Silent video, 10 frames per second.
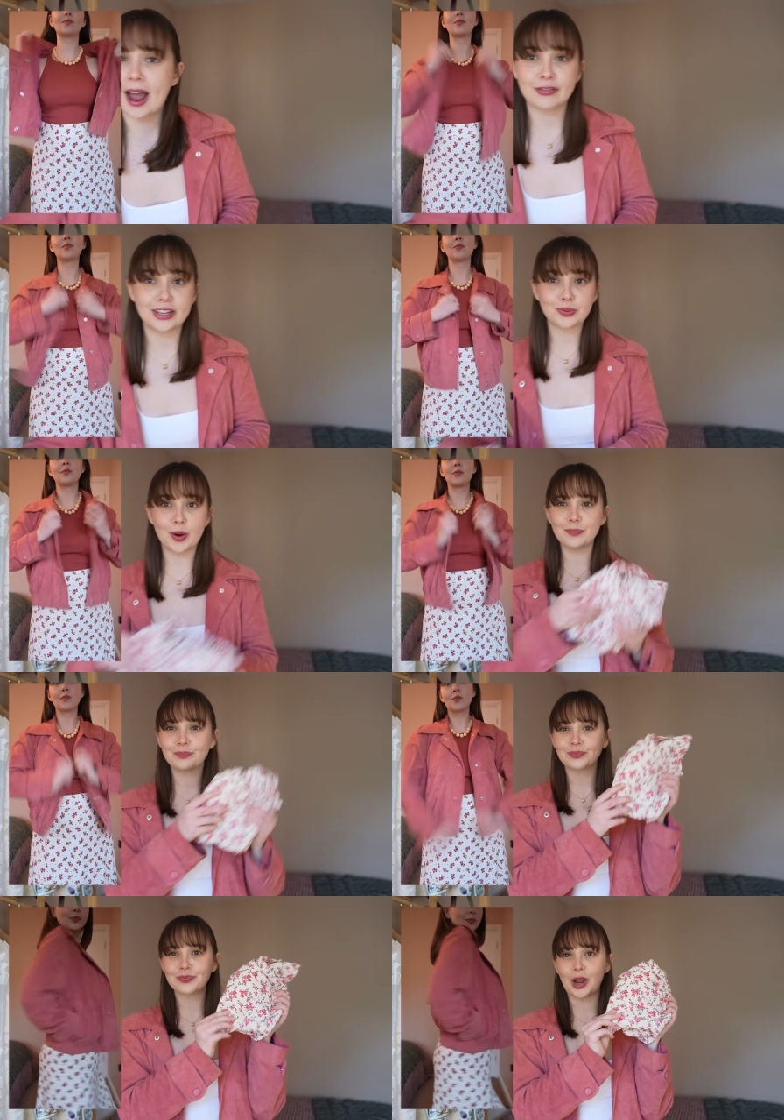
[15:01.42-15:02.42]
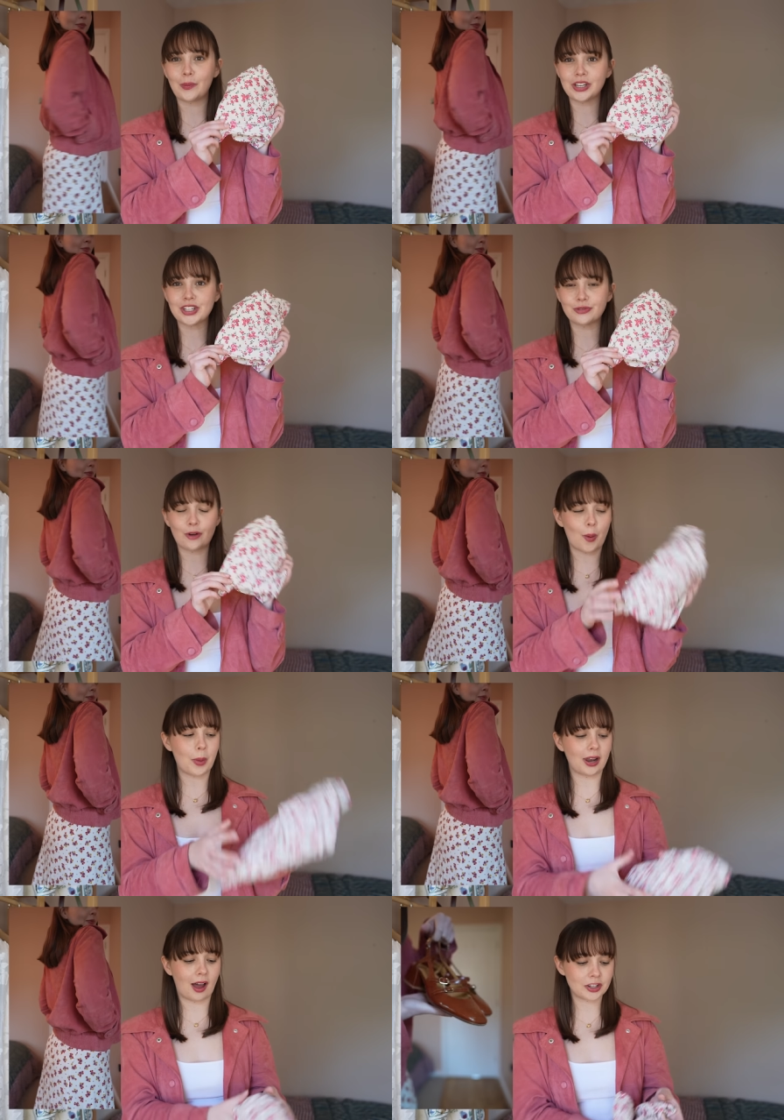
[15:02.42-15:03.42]
have this one which is from
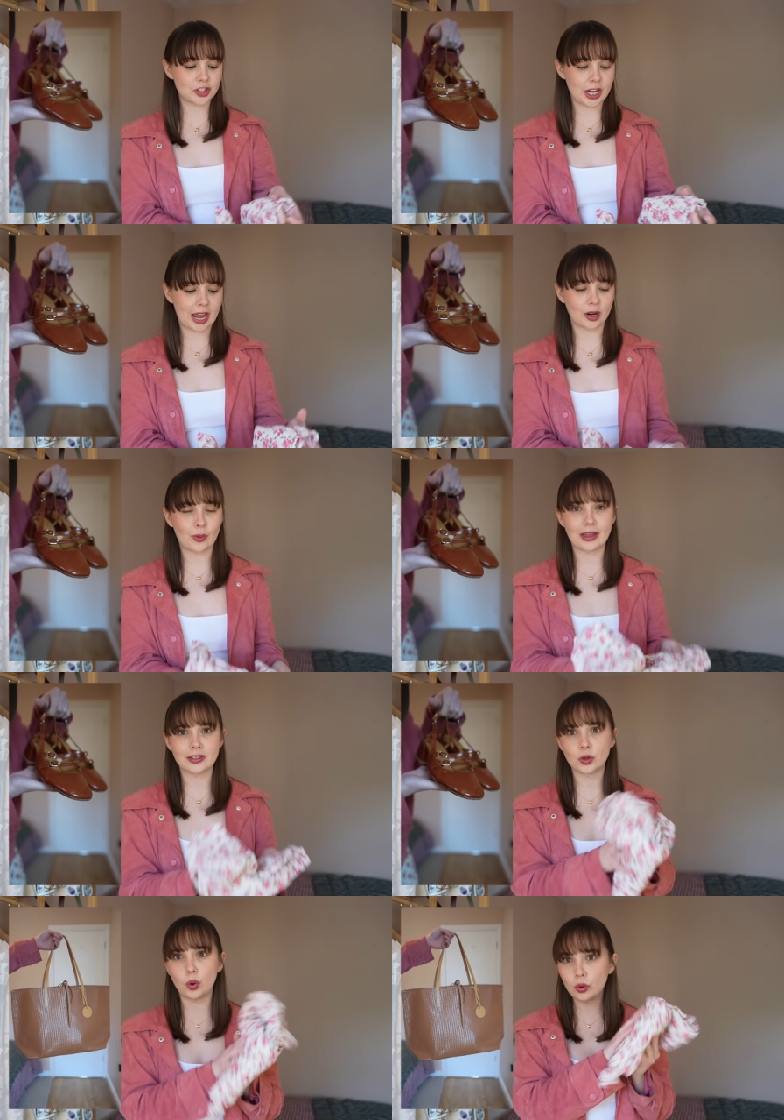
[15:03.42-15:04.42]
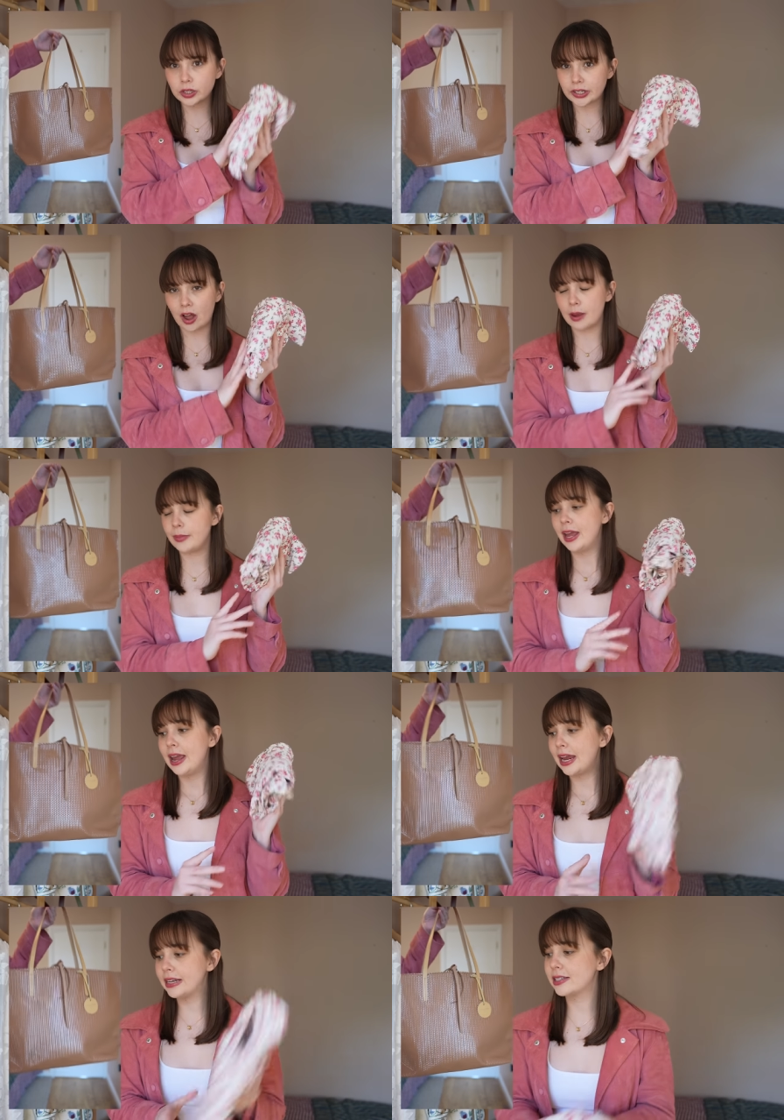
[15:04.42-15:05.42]
last year and I wear this all the time in